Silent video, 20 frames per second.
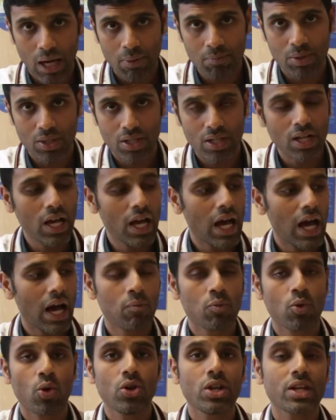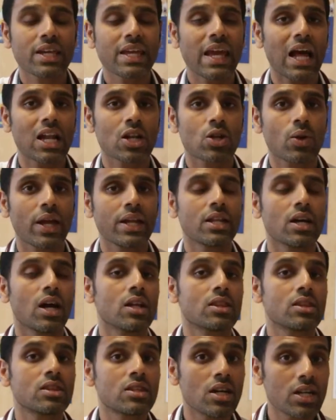number, I'm going to calculate
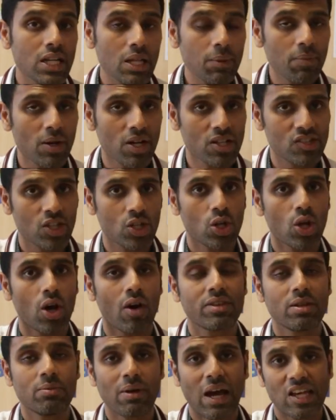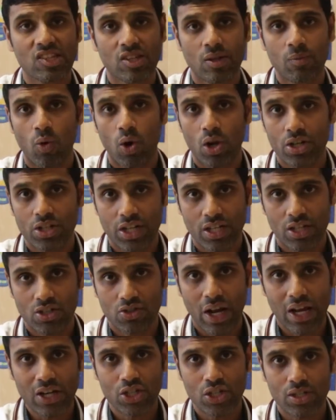a 30% of the maximum voluntary
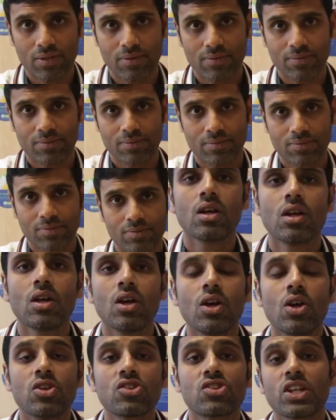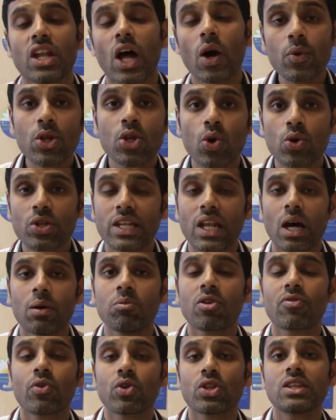contraction. So now we know the
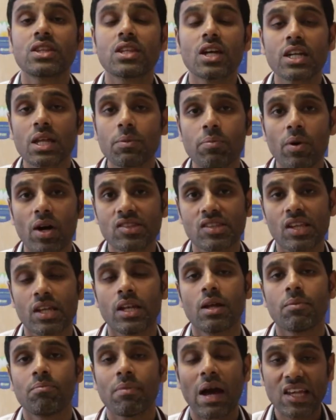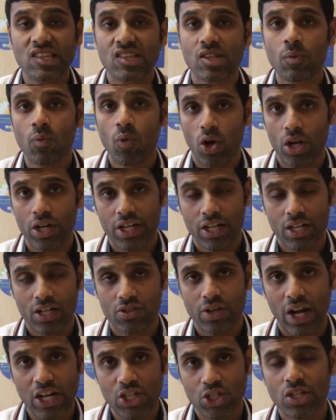number for the 30% maximum voluntary
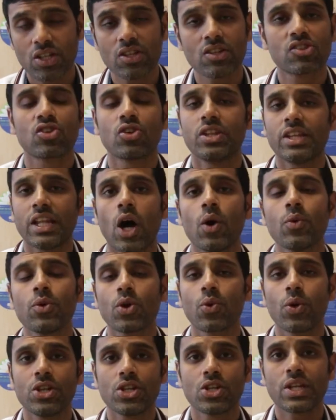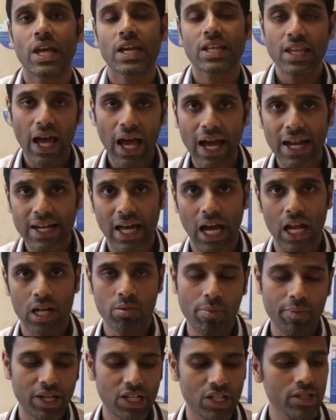contraction. So now you're going to take the hand
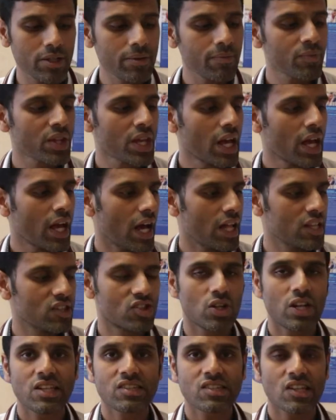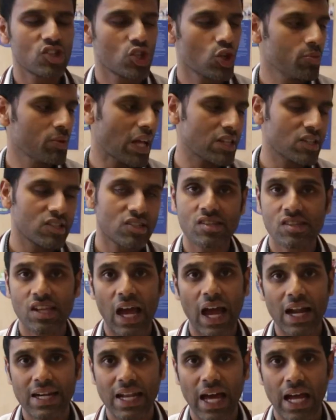dynamometer. And so let's assume that this is
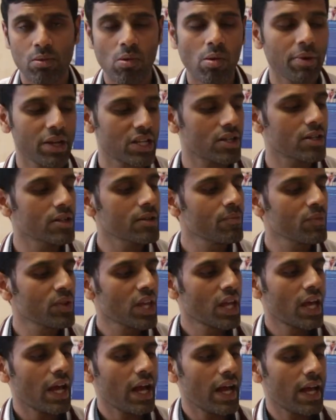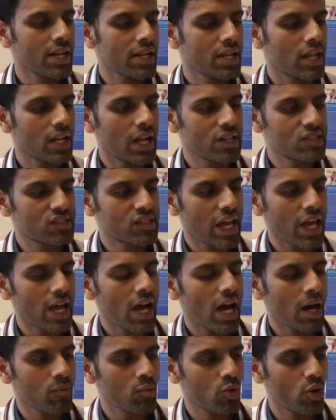a hand dynamometer. And let us
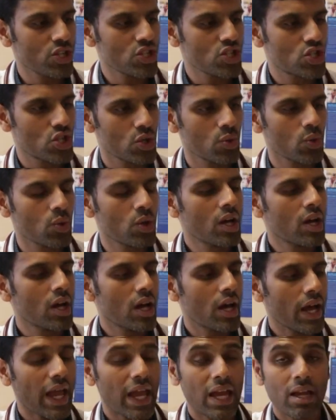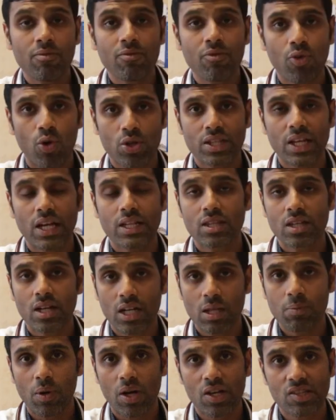say I'm going to aim for that
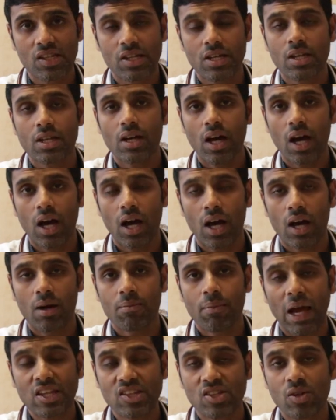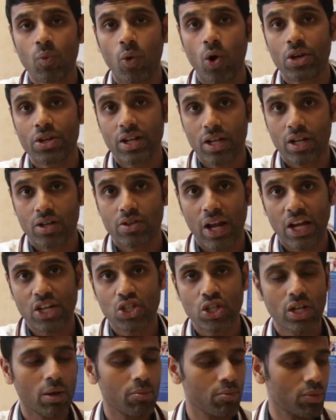30% maximum voluntary
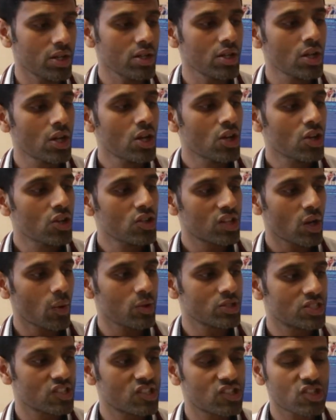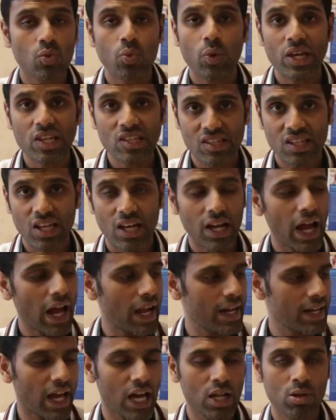contraction number. So I would just squeeze the
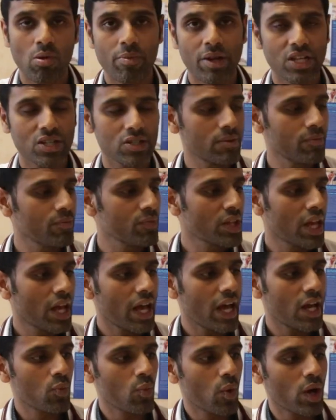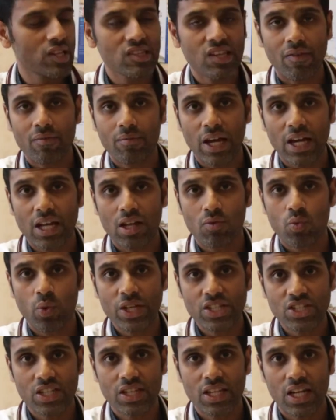hand dynamometer. And once I'm kind of
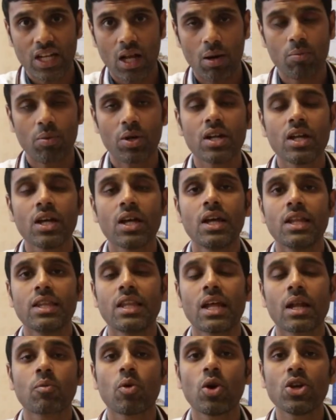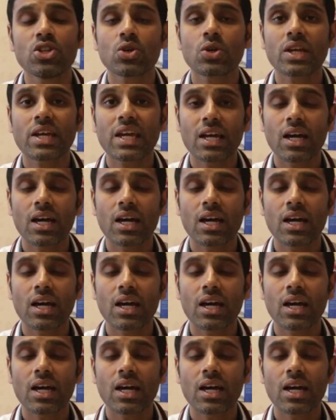reaching that number, then I'm going to